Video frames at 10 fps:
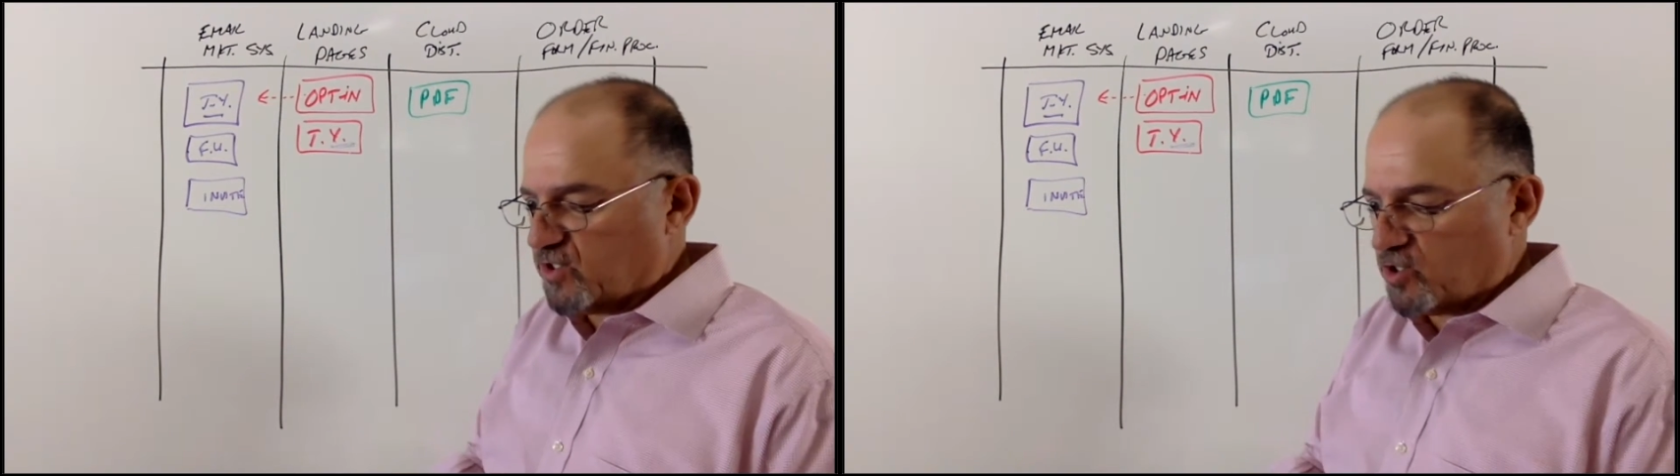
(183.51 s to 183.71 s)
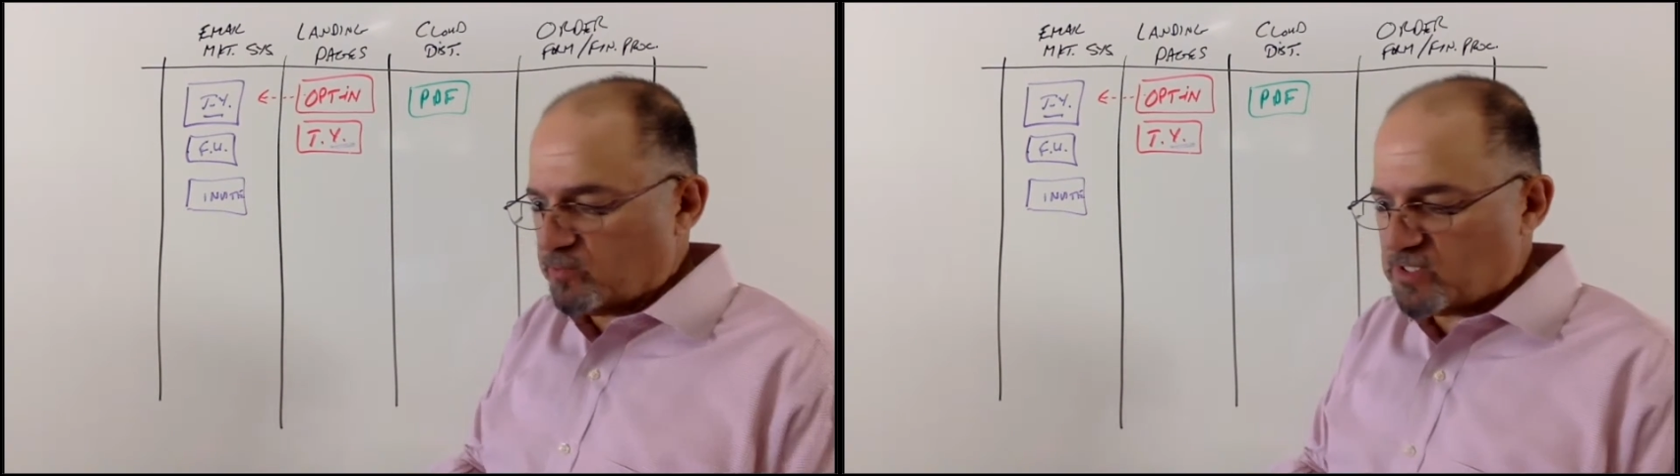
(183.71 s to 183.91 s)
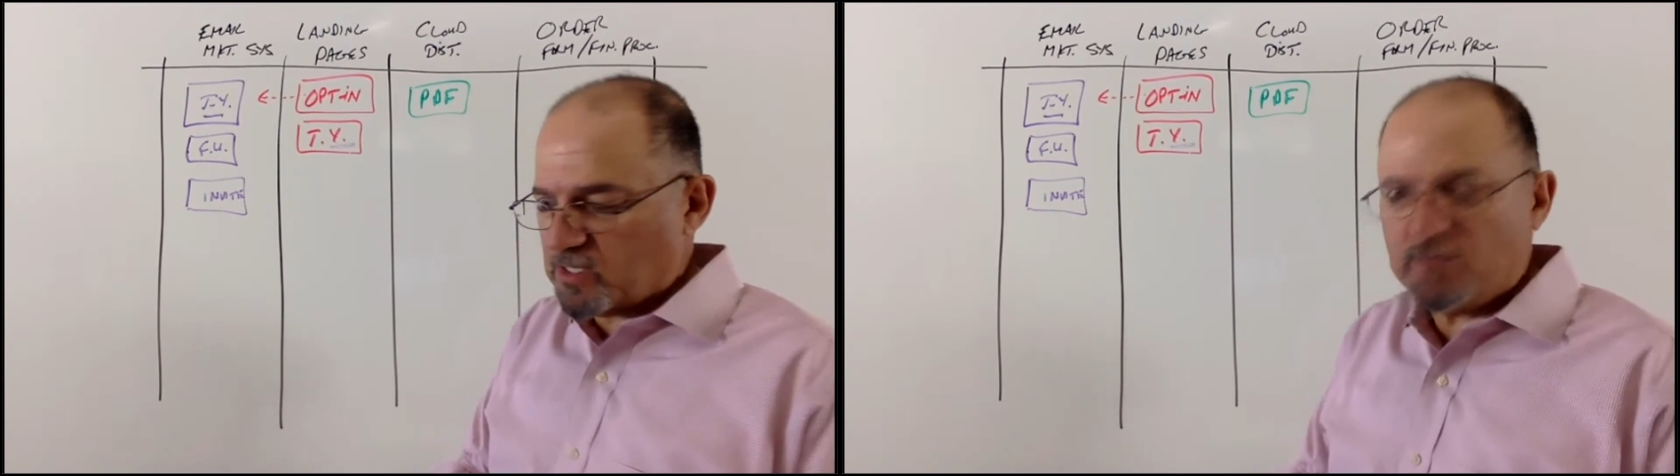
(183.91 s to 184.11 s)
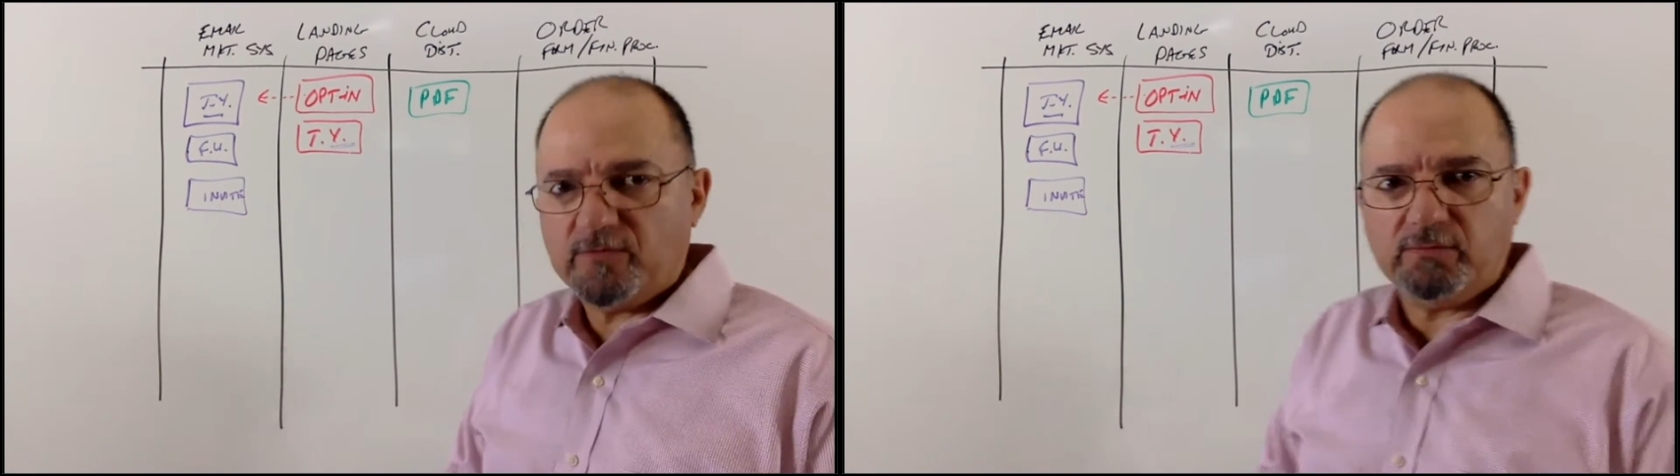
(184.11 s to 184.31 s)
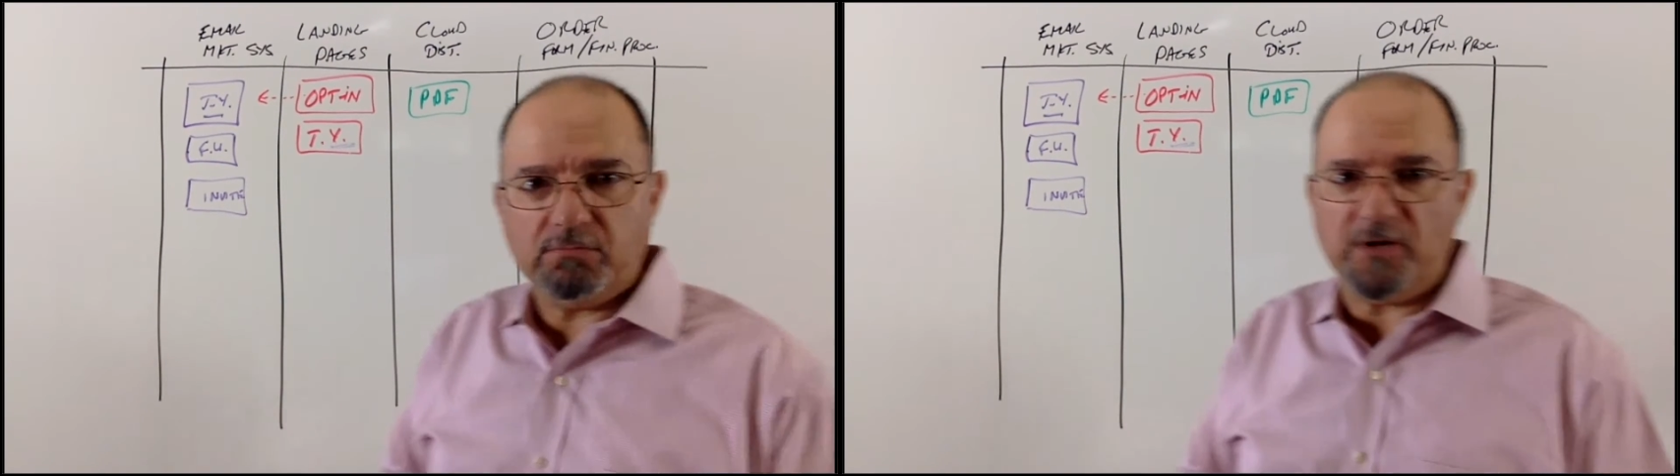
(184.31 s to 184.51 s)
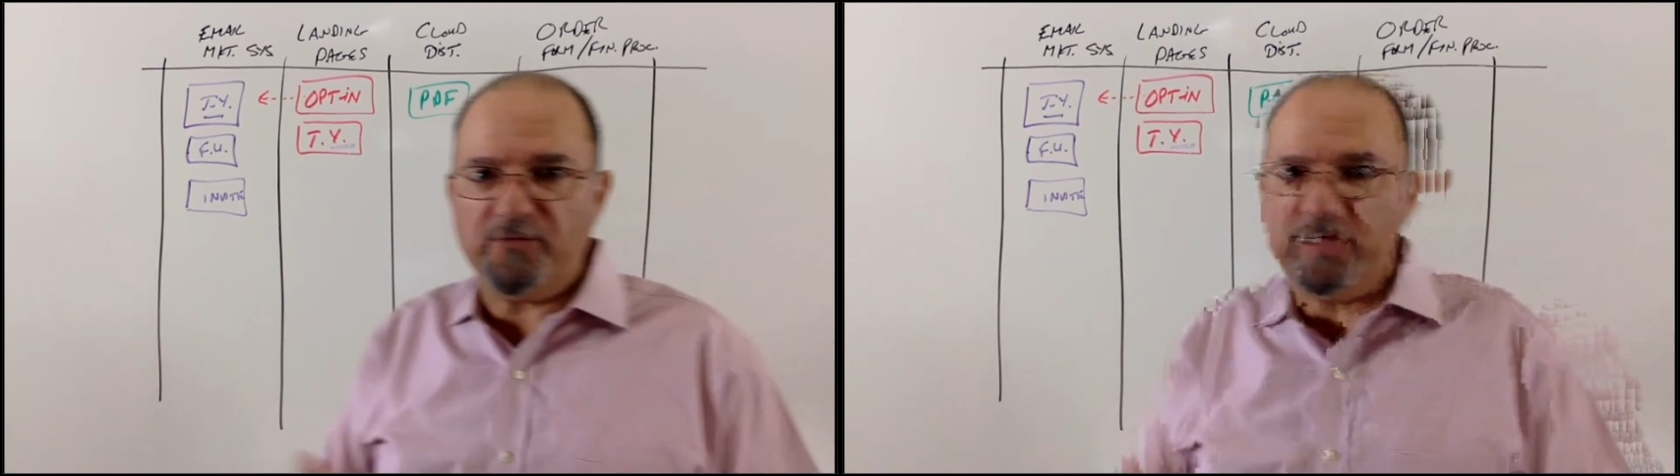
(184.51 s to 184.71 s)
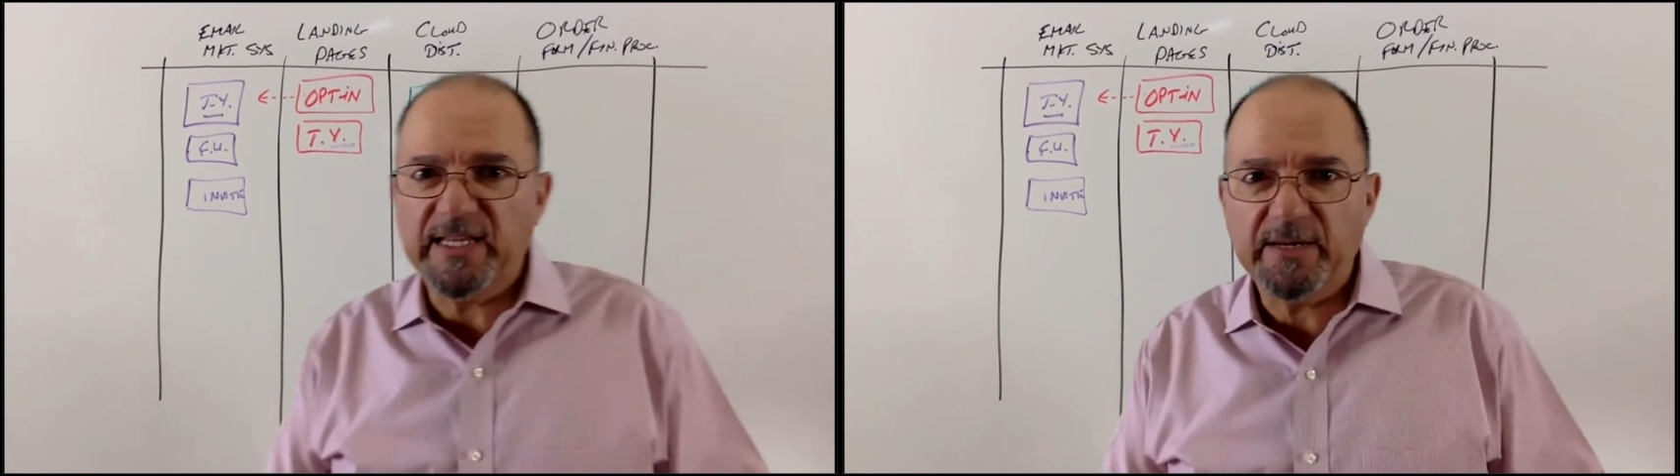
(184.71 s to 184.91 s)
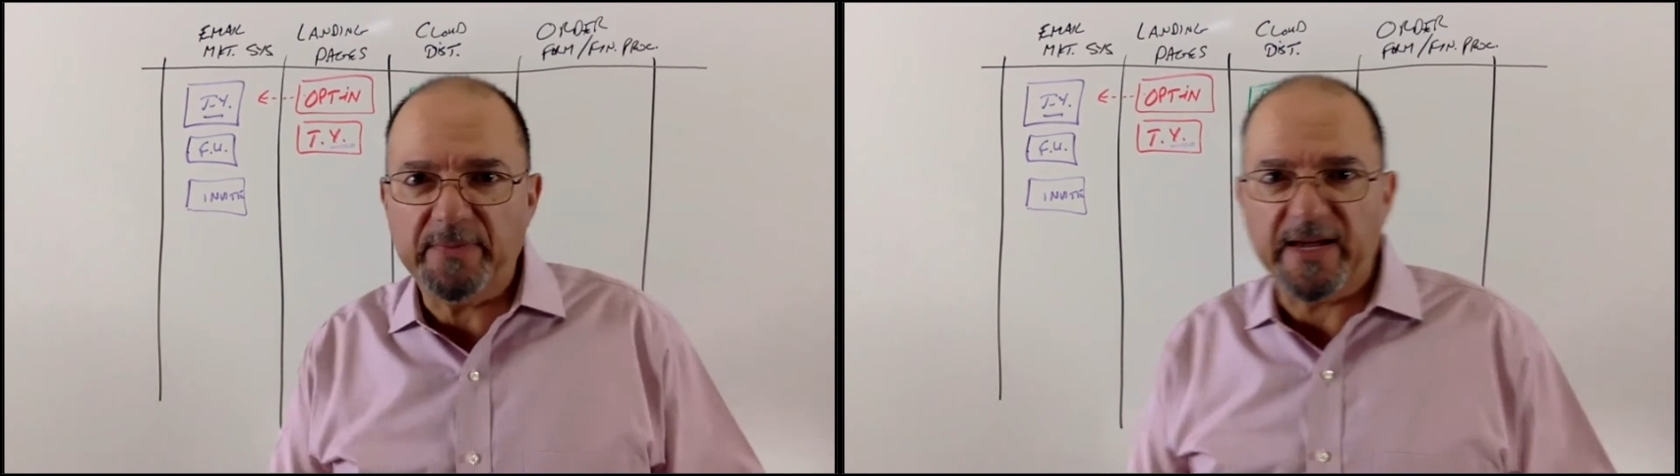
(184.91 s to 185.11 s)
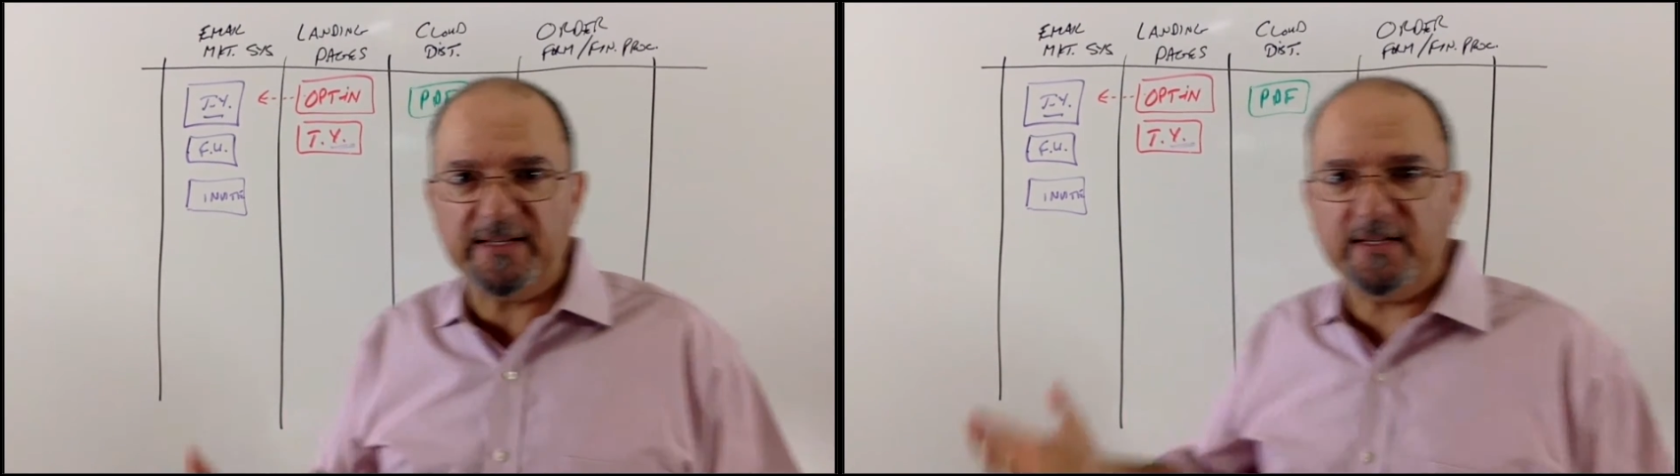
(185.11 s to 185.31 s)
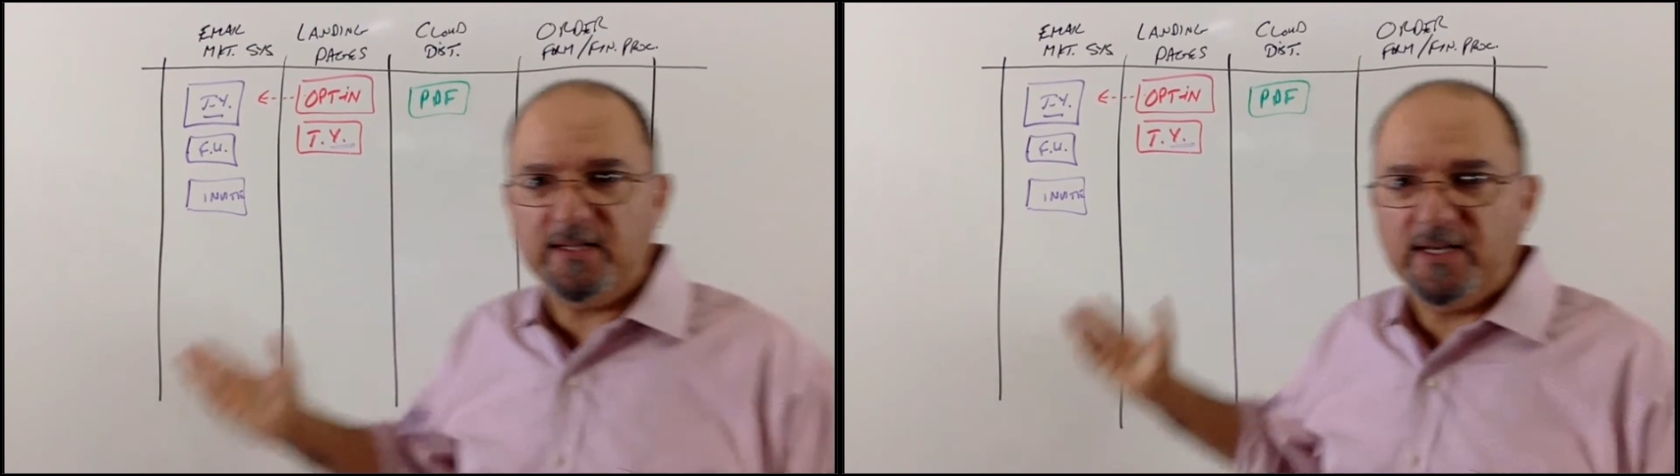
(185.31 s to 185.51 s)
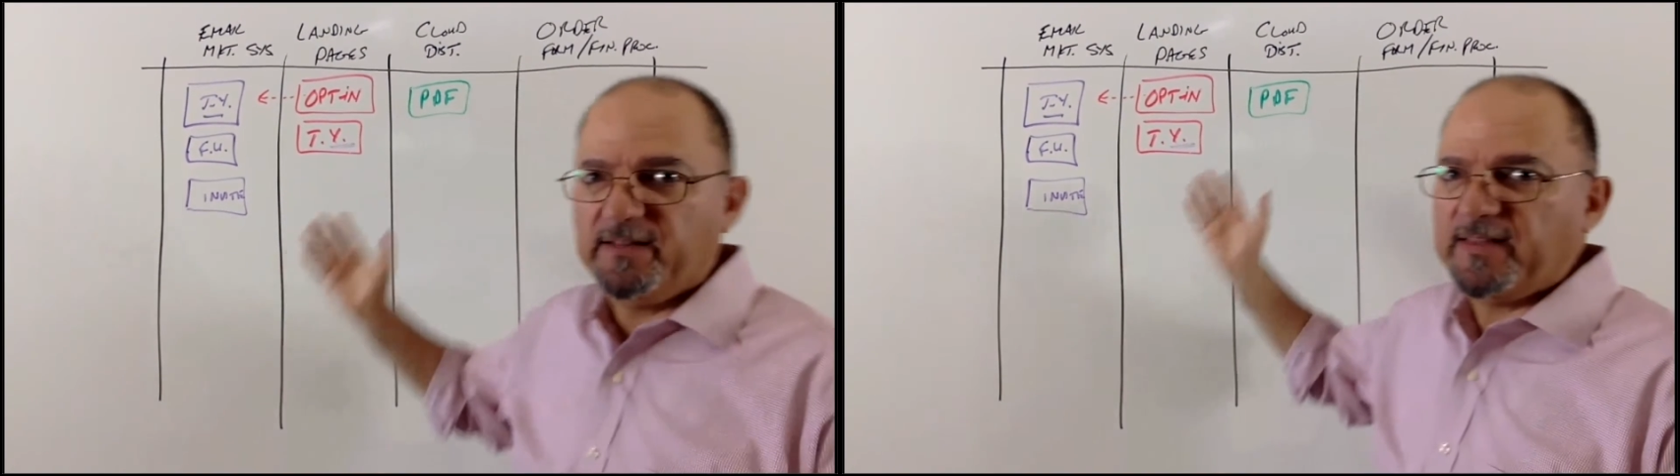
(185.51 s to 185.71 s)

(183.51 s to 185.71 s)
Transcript: terms of a free lead magnet,